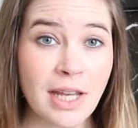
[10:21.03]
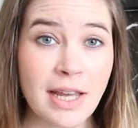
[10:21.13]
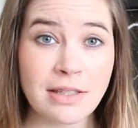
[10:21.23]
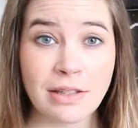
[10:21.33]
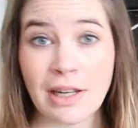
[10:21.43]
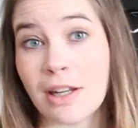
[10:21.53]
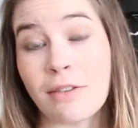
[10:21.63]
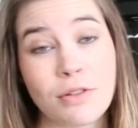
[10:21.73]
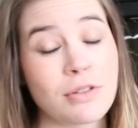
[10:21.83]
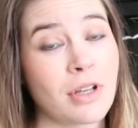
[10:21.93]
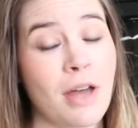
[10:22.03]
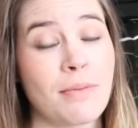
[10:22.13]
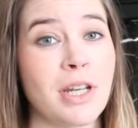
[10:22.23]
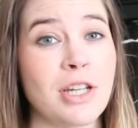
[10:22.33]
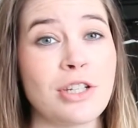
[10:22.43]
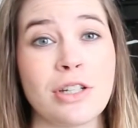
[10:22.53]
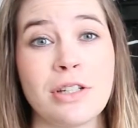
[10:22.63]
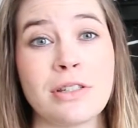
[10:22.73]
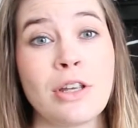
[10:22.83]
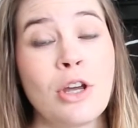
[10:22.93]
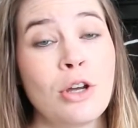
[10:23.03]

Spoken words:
test and if those accommodations